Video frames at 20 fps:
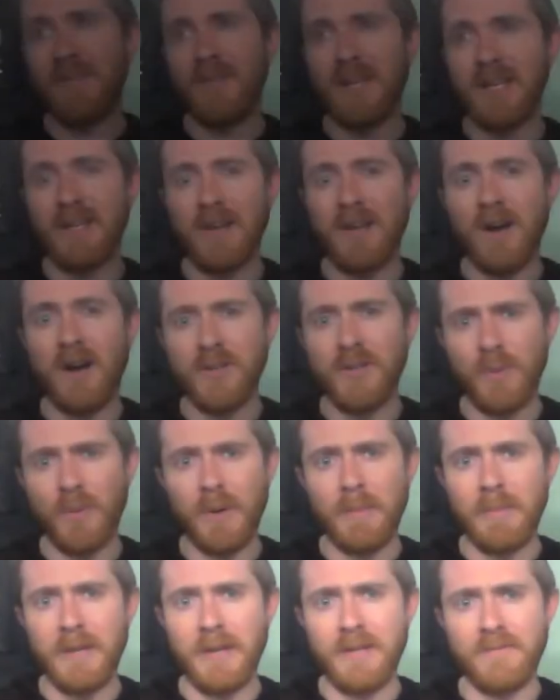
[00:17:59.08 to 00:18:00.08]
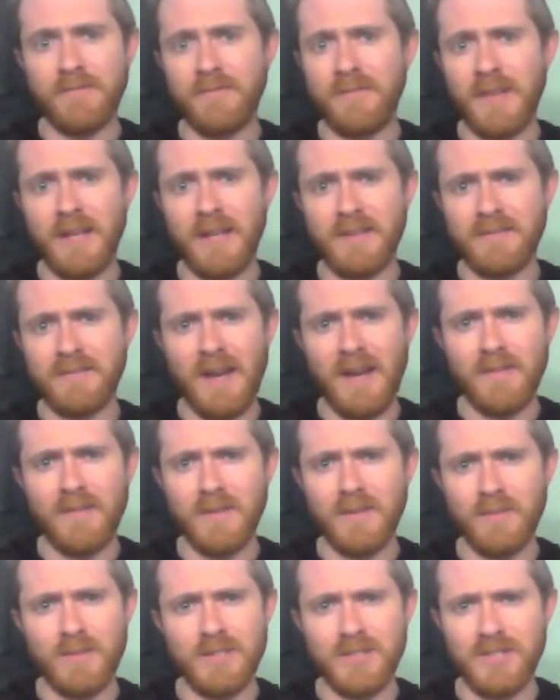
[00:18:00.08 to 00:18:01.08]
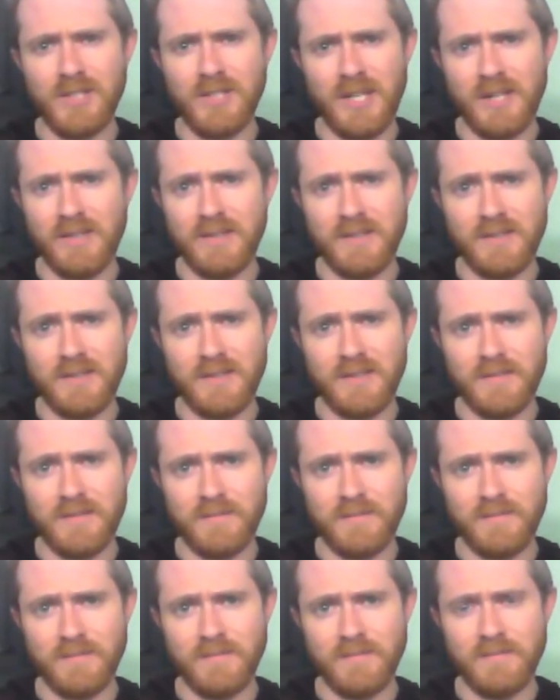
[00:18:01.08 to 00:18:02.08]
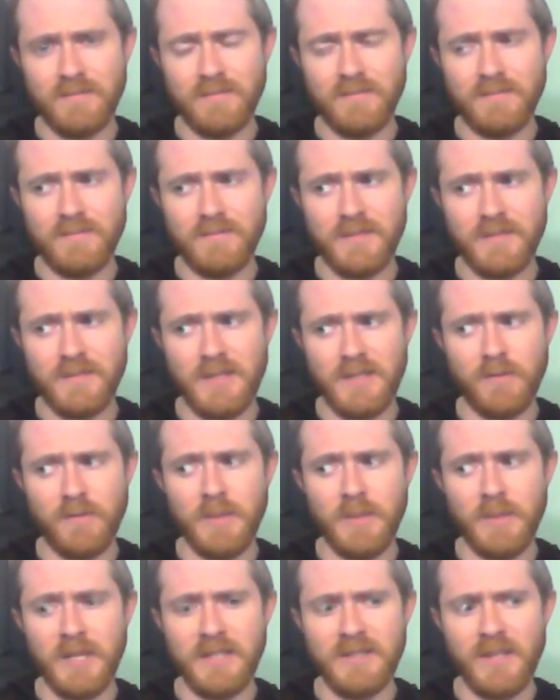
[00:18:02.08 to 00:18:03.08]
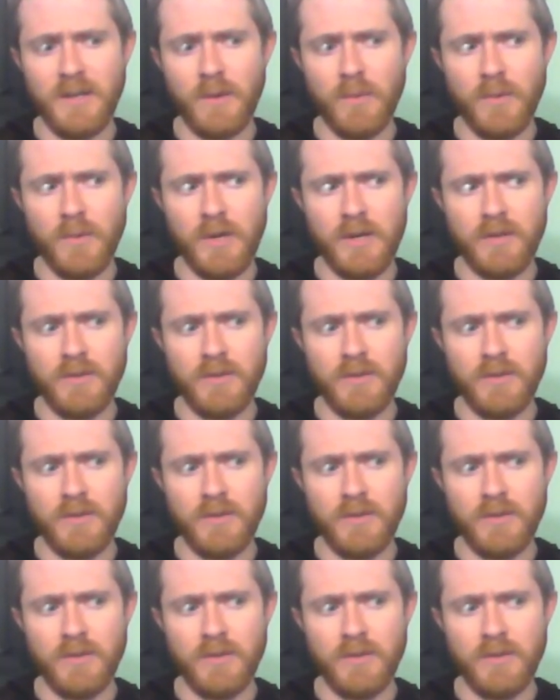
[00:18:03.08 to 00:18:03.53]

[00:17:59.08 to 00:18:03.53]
like an underwear bin that everyone shares. Except for me, because I don't wear